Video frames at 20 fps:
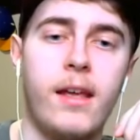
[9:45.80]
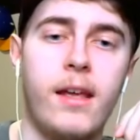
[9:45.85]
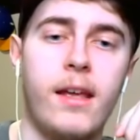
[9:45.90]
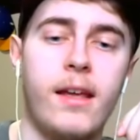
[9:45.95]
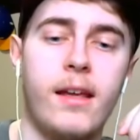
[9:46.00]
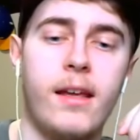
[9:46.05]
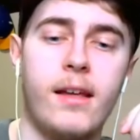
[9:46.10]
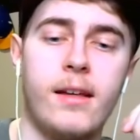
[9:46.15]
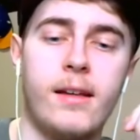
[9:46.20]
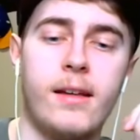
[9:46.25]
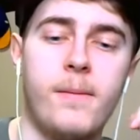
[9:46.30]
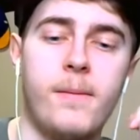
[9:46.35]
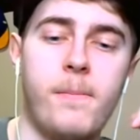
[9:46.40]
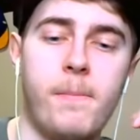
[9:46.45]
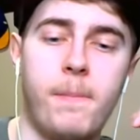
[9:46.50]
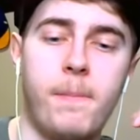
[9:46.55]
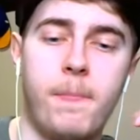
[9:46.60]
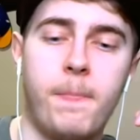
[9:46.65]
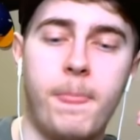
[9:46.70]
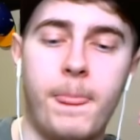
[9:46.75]
so, and he's
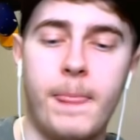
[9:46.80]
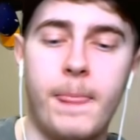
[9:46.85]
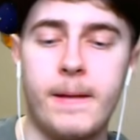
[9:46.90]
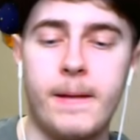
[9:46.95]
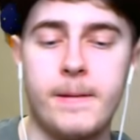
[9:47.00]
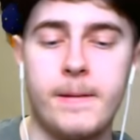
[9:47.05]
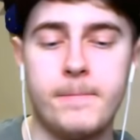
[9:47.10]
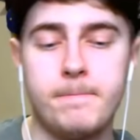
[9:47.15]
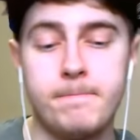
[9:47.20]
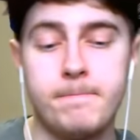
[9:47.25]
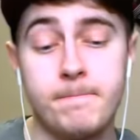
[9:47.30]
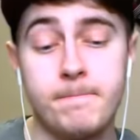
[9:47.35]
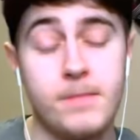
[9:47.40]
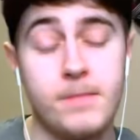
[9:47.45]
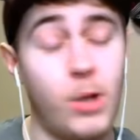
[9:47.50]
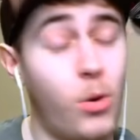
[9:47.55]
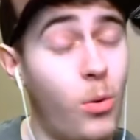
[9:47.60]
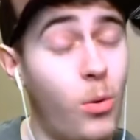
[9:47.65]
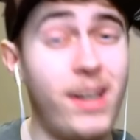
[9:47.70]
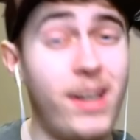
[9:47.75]
always been useful, even up
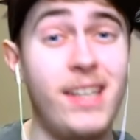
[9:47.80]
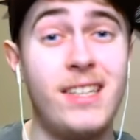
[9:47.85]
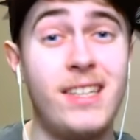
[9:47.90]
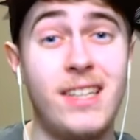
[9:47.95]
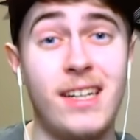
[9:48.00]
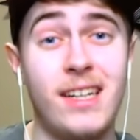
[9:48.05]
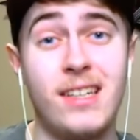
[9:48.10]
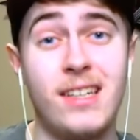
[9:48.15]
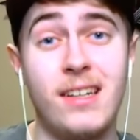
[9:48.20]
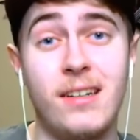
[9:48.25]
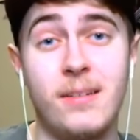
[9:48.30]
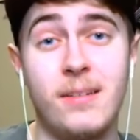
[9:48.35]
until his rework.